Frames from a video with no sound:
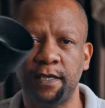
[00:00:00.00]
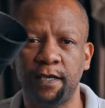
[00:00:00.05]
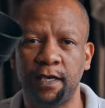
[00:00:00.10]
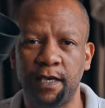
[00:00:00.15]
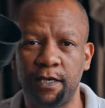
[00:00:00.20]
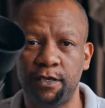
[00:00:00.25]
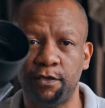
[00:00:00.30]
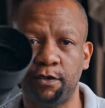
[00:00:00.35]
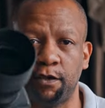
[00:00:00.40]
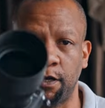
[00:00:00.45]

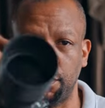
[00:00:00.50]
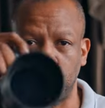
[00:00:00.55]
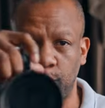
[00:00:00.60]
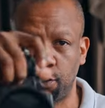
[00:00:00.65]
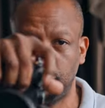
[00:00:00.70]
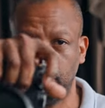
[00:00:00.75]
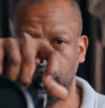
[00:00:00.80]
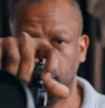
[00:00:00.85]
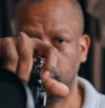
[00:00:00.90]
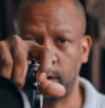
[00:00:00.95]
thing is you can
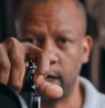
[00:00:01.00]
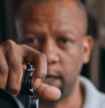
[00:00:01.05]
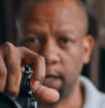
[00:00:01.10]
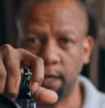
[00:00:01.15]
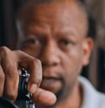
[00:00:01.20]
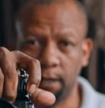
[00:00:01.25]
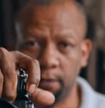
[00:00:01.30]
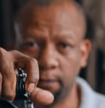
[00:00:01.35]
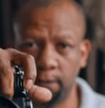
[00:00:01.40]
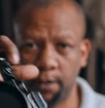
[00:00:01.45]
shoot
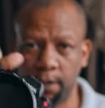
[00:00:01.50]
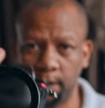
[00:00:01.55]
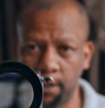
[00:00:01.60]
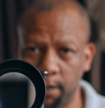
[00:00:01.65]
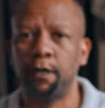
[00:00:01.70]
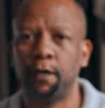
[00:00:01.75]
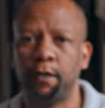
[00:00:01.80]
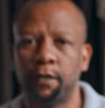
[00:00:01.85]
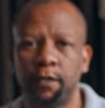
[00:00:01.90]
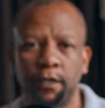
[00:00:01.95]
one hand with it.
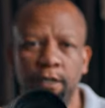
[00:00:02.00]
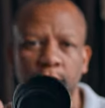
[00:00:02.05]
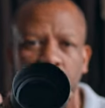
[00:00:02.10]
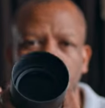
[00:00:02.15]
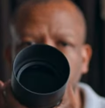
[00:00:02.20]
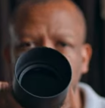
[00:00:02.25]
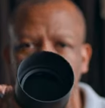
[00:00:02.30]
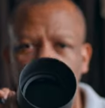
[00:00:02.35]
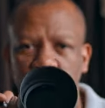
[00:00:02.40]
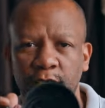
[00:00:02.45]

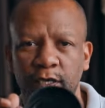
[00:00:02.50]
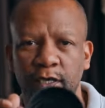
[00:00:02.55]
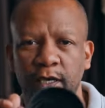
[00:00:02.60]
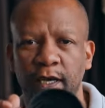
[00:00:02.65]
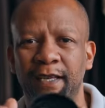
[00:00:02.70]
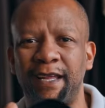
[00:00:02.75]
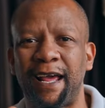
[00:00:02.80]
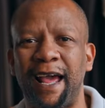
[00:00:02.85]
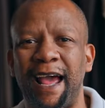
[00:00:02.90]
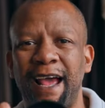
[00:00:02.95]
Alternatively,
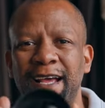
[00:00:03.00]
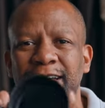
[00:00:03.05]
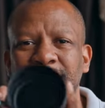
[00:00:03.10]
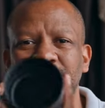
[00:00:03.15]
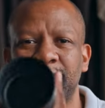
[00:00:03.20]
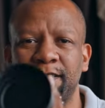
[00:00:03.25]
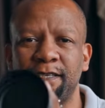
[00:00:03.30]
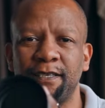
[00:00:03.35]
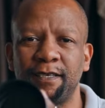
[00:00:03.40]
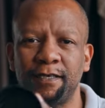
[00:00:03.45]
it
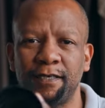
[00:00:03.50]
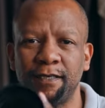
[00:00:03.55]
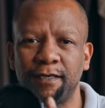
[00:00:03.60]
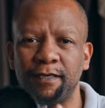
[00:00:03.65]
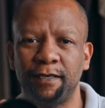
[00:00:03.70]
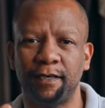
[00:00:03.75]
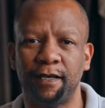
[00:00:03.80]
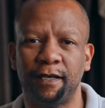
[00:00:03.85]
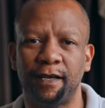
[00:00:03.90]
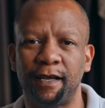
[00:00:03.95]
has the
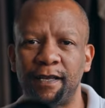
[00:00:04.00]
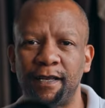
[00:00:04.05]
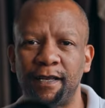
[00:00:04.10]
uh,